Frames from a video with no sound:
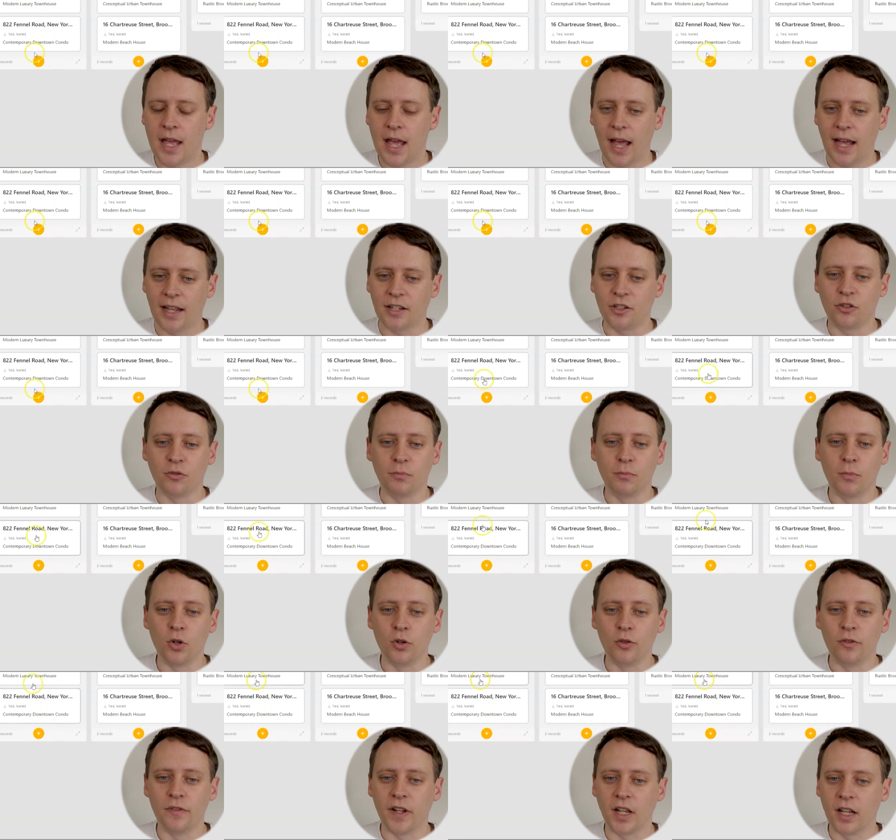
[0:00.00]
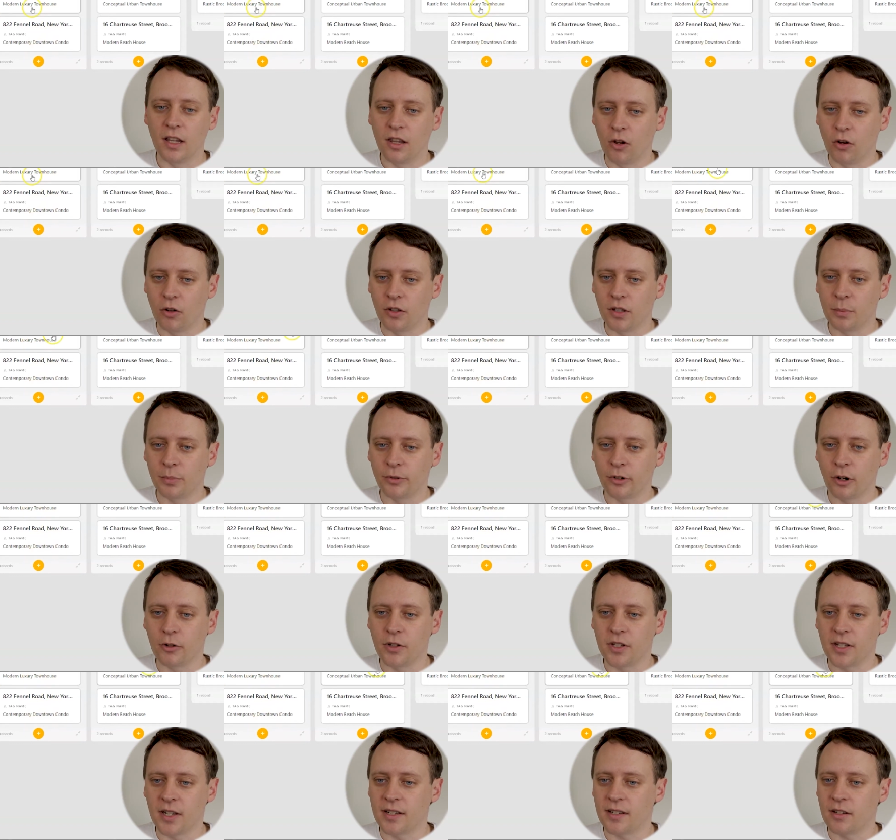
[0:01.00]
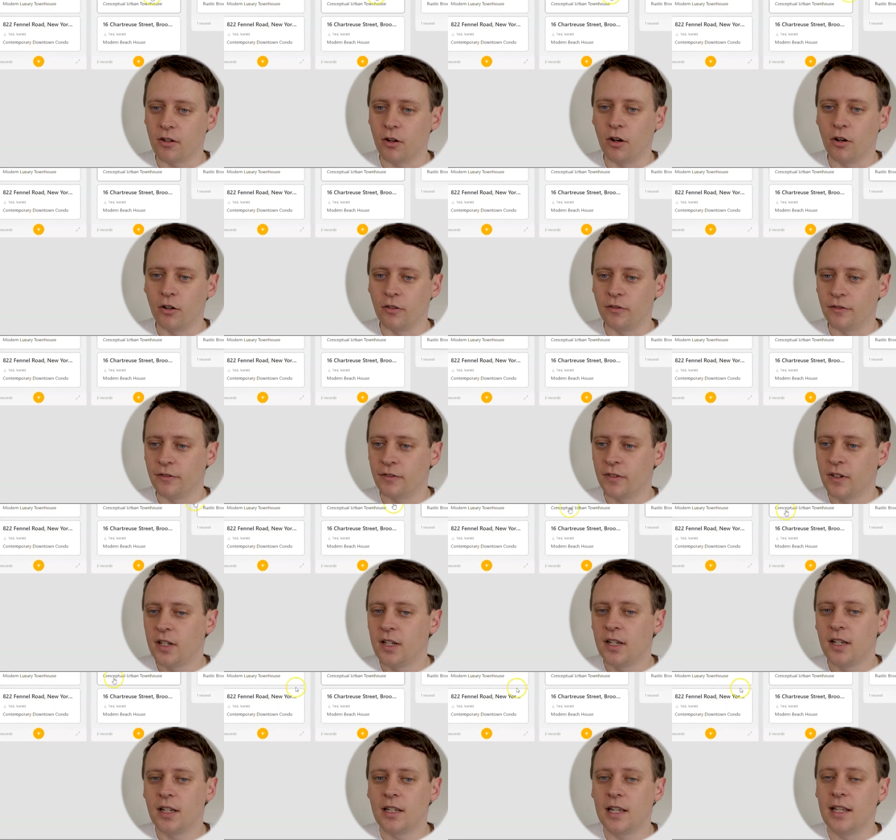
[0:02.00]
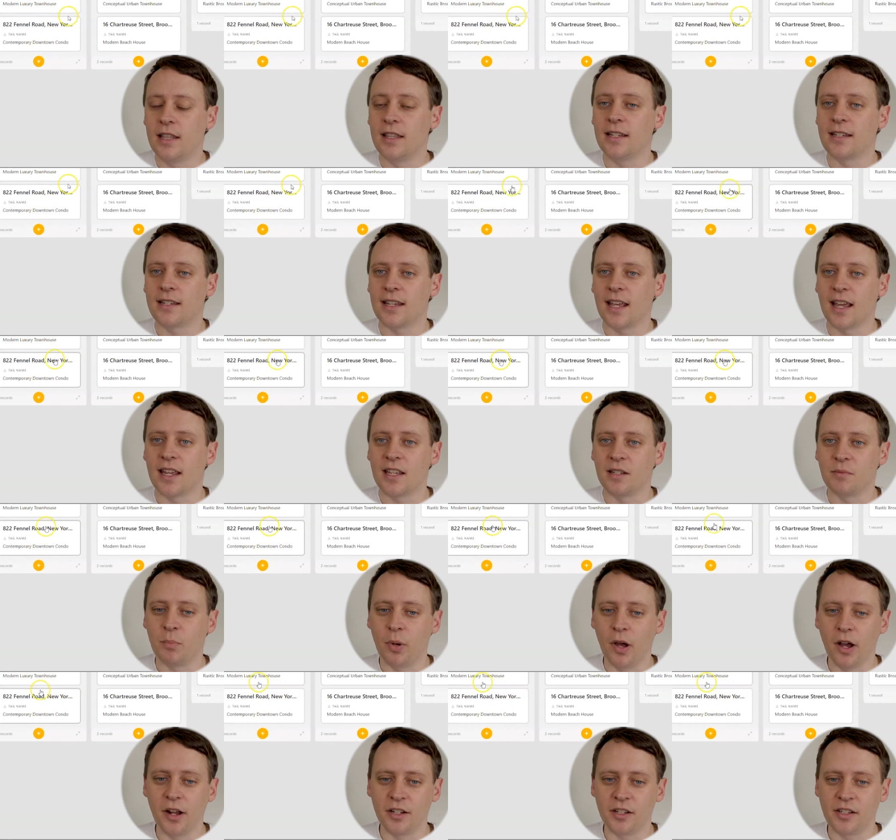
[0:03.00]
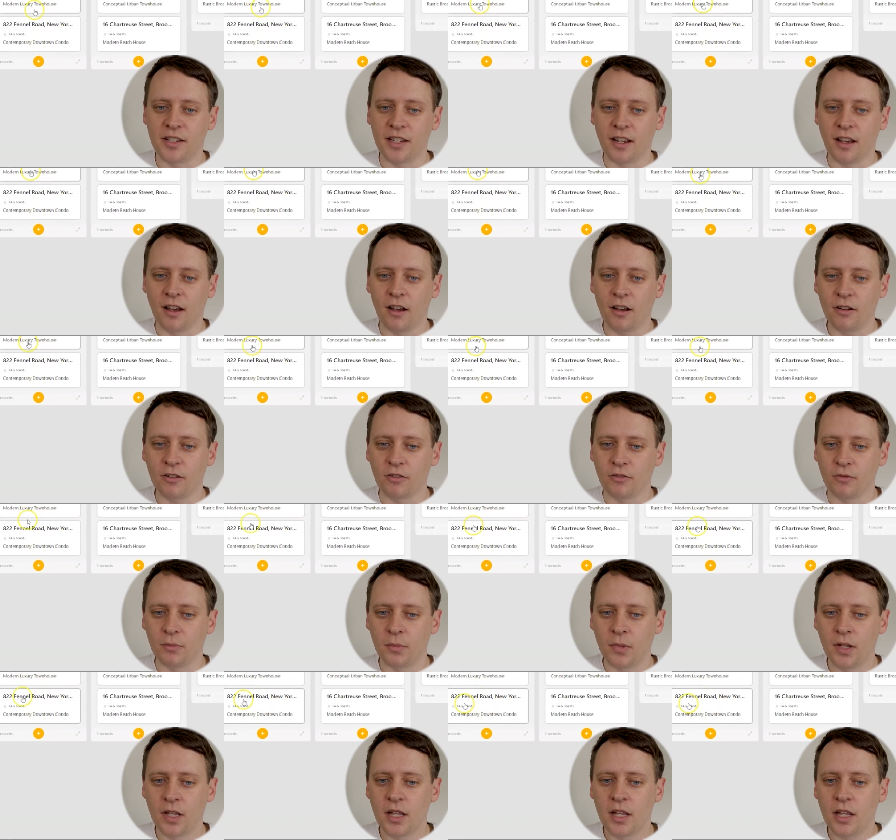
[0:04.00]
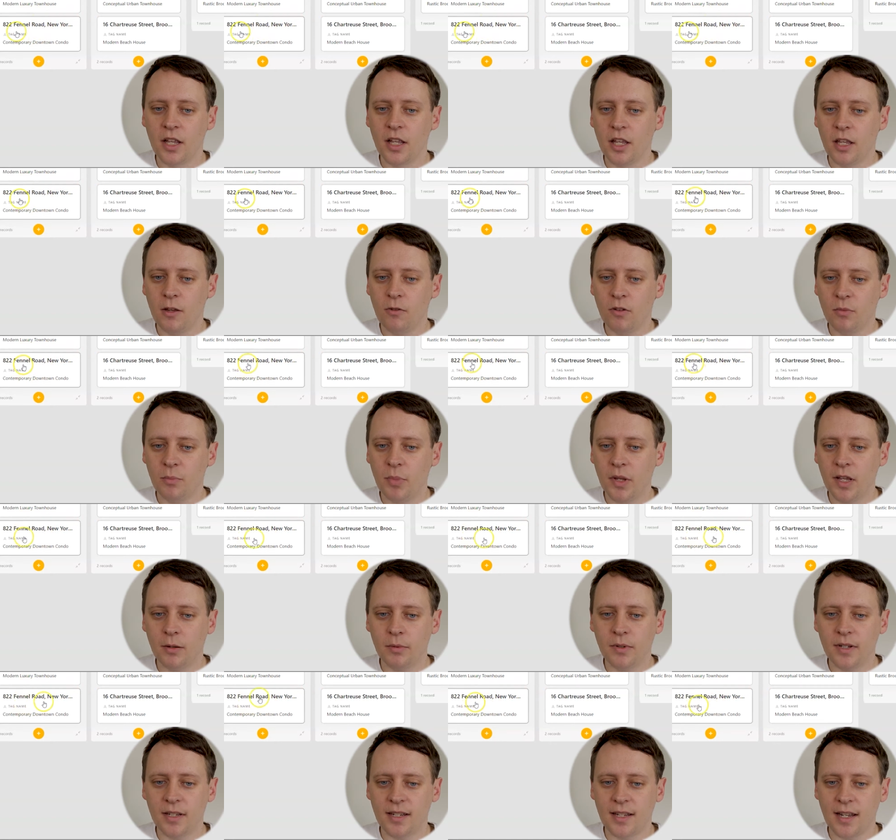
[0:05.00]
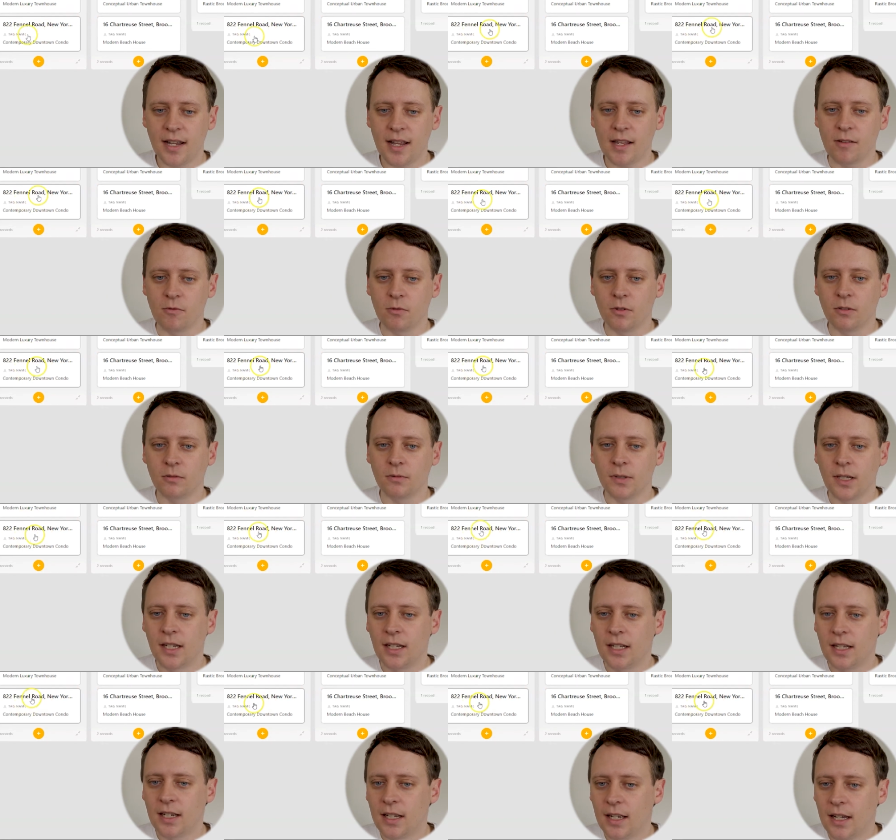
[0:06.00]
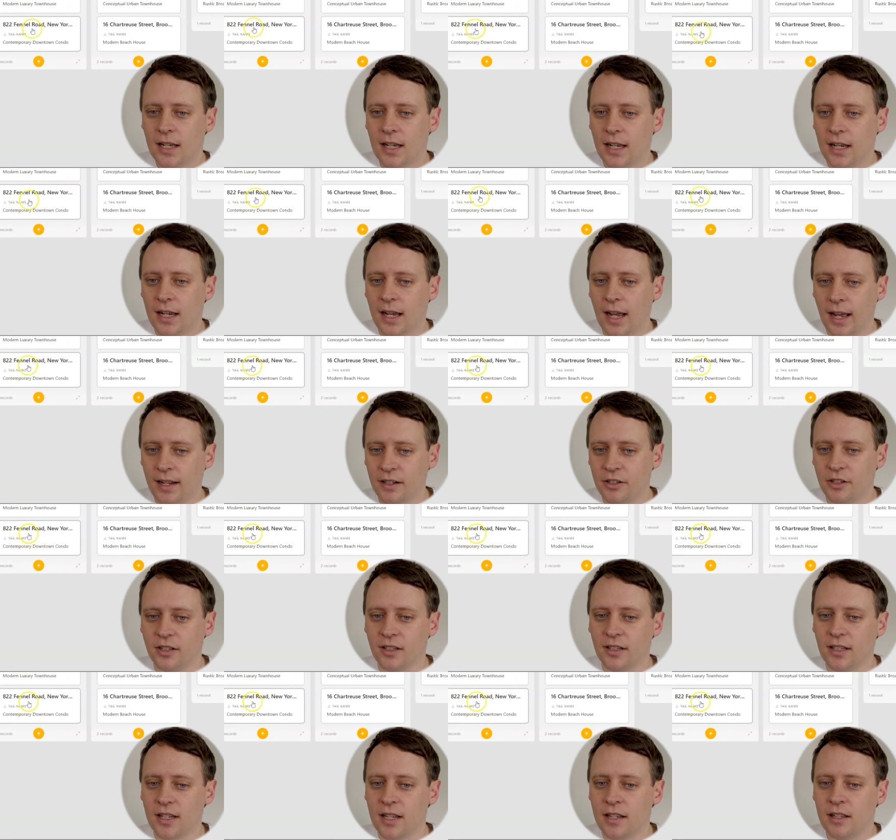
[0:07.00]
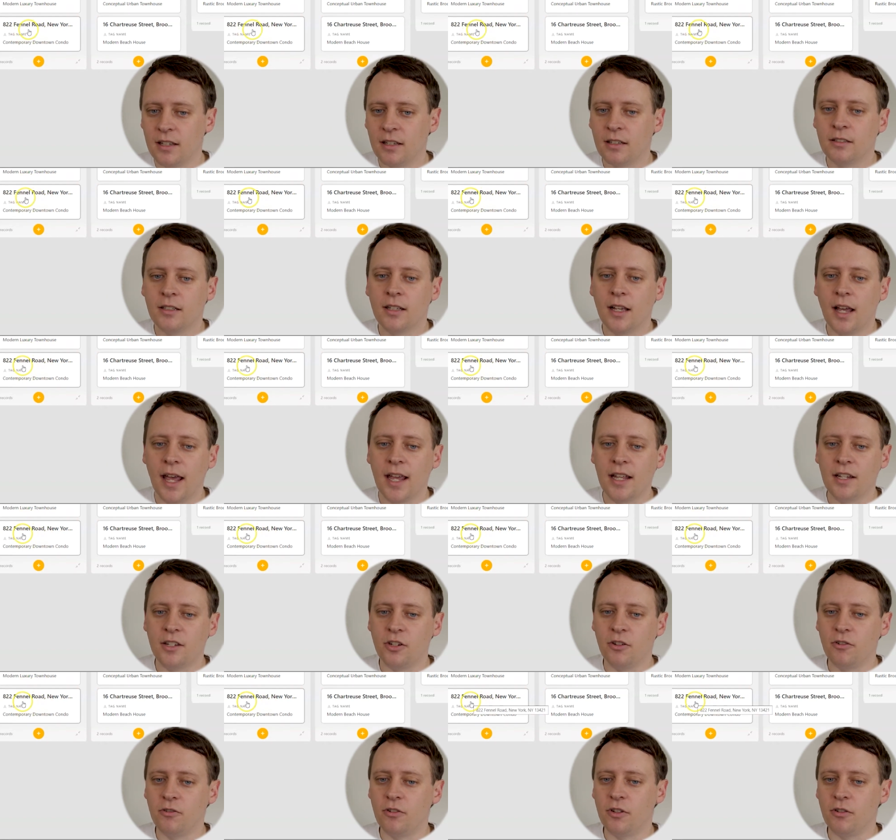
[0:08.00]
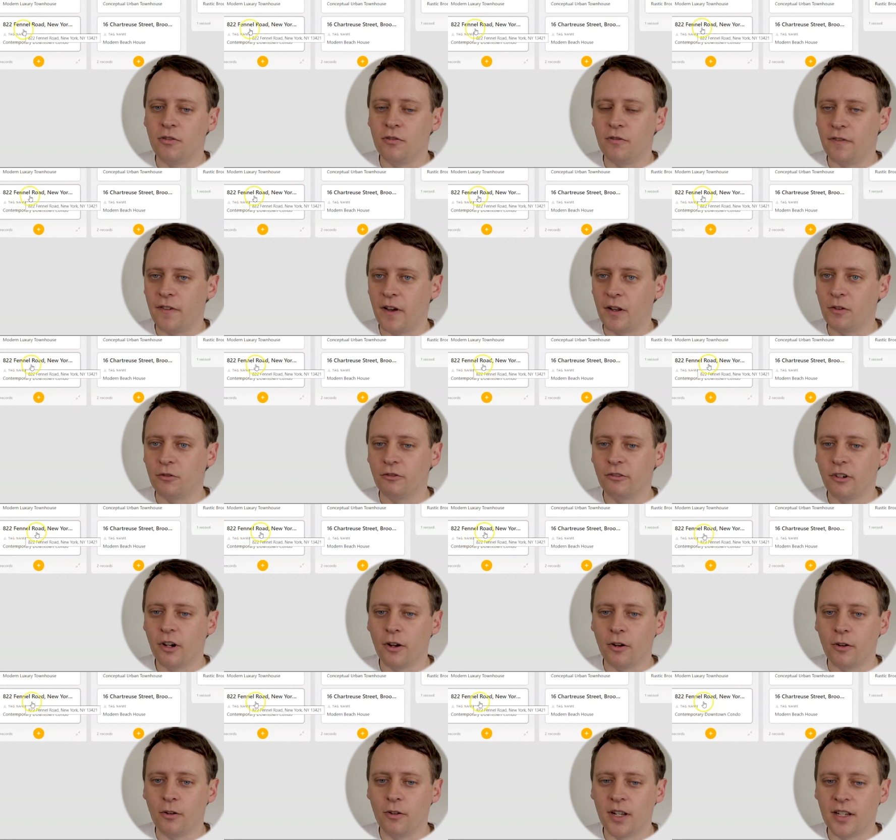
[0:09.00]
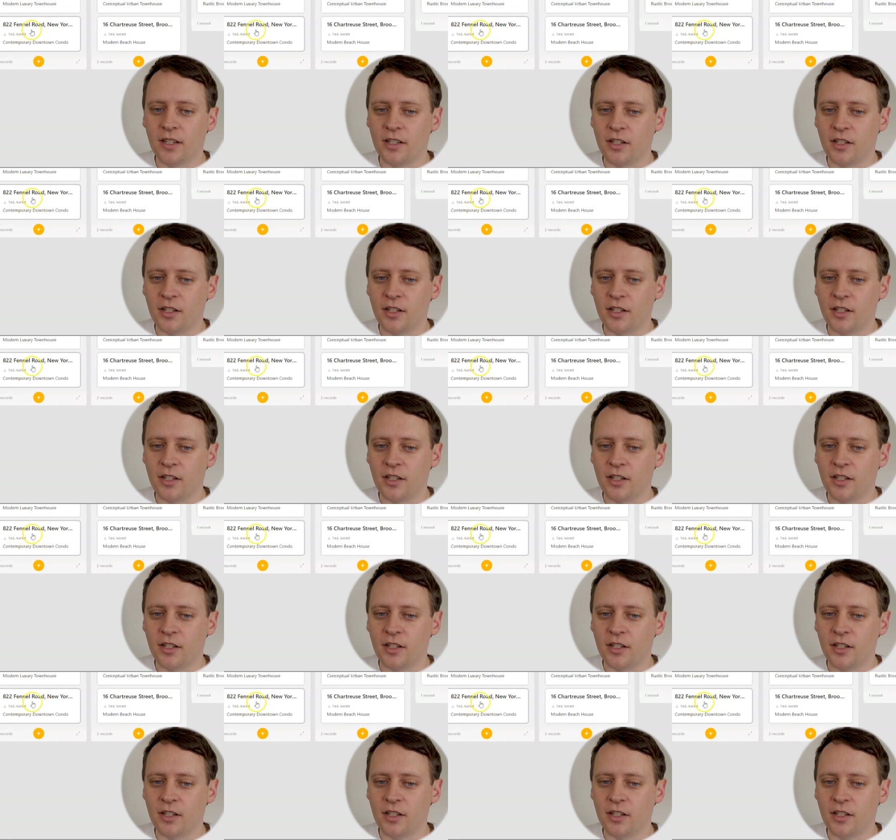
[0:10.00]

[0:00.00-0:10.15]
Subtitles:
As you're moving along the process of, in this case, purchasing a home, you want to be able to say, well, actually, 822 Fennel Road has